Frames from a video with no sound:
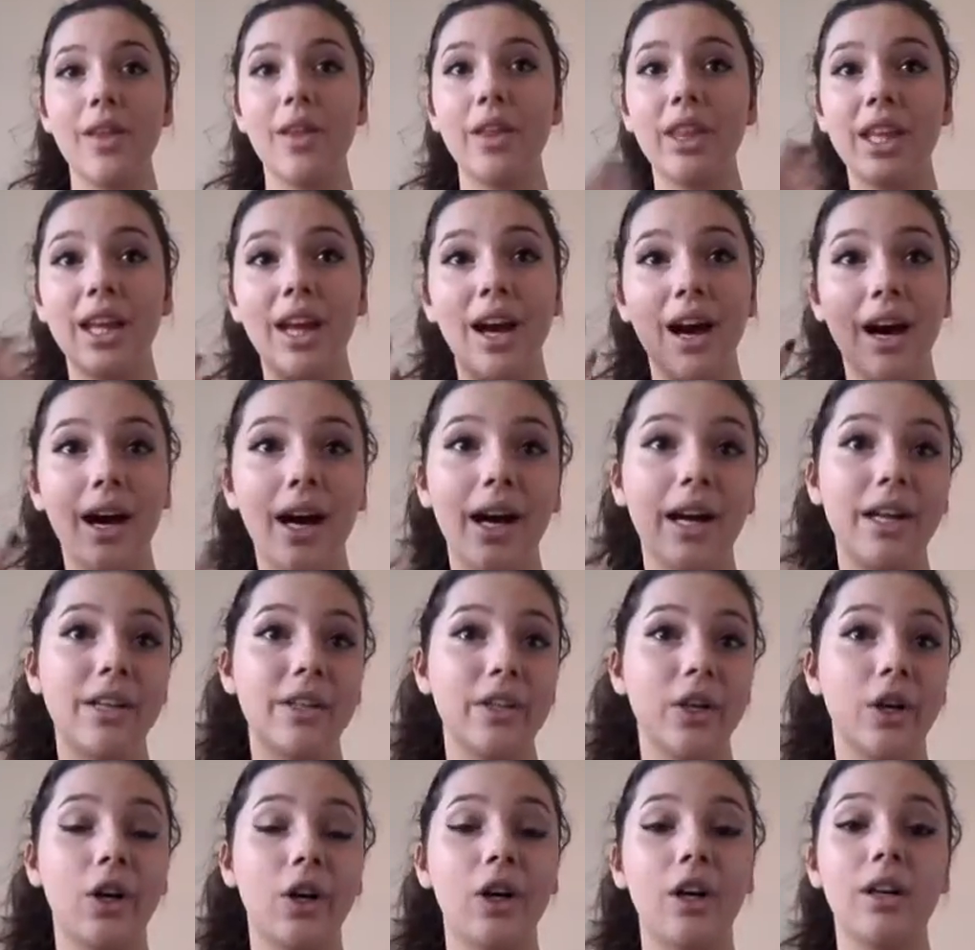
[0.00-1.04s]
The
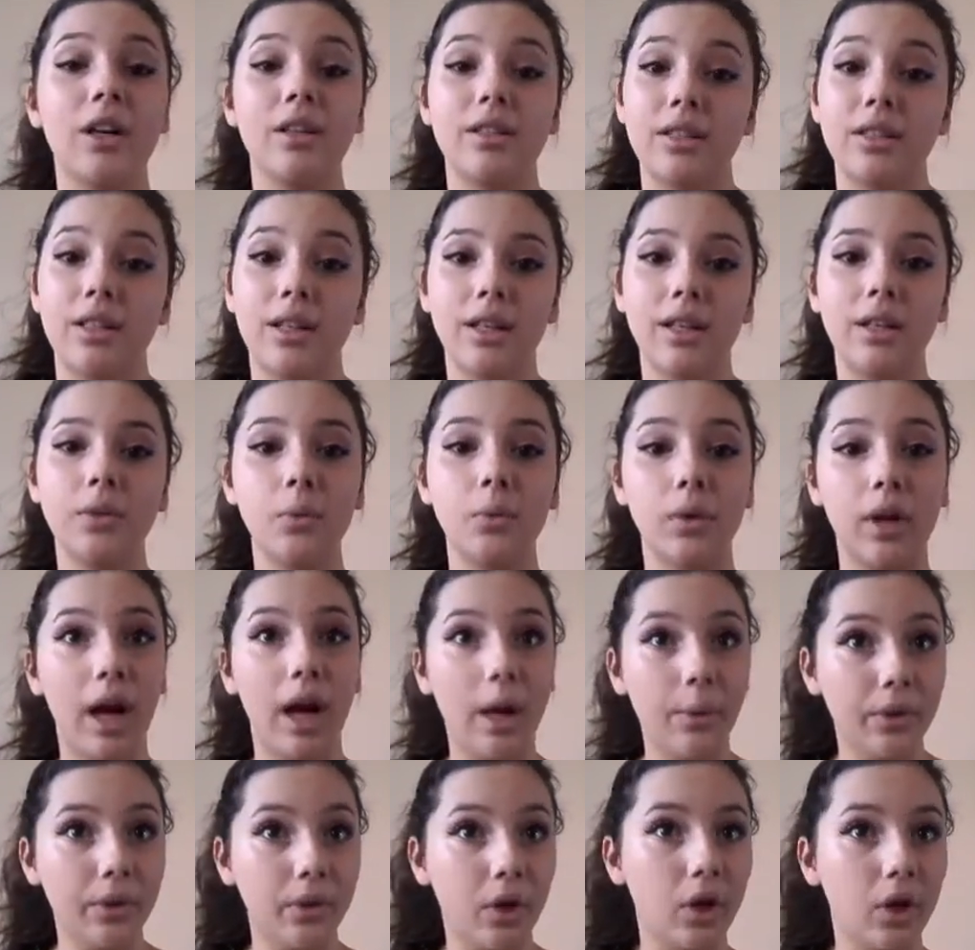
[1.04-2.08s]
eyes are done, what
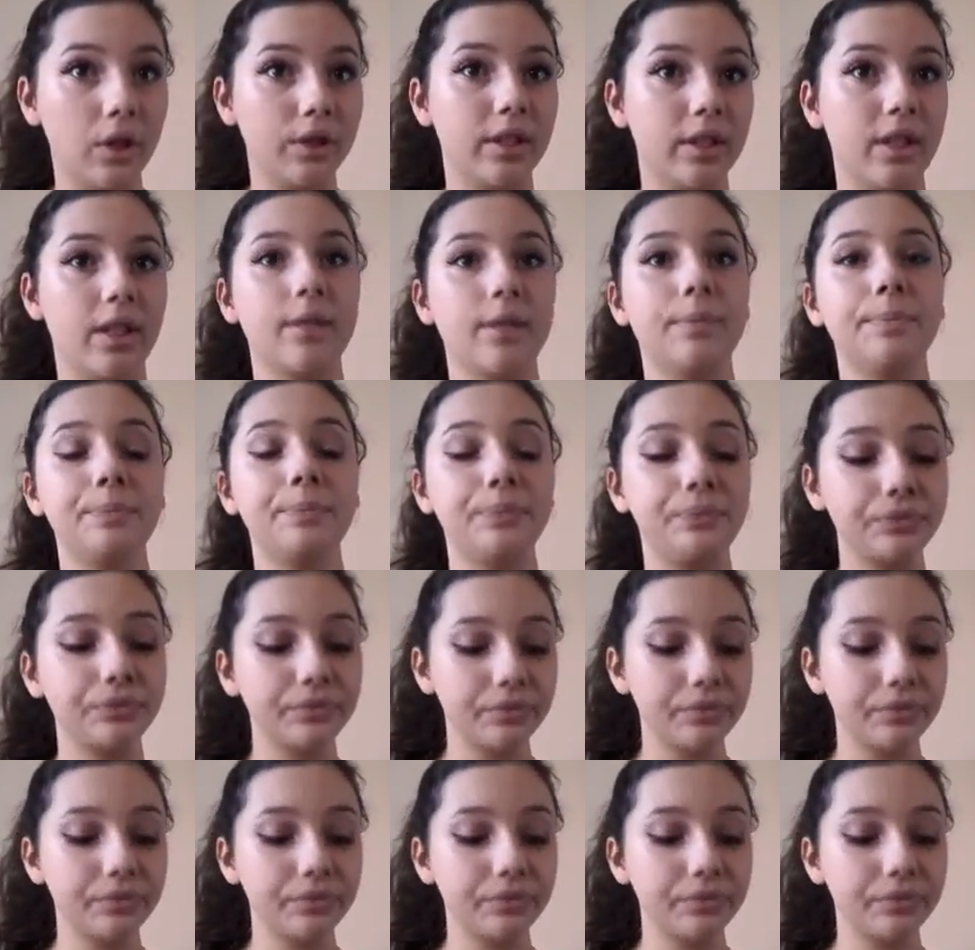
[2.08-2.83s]
I would call done.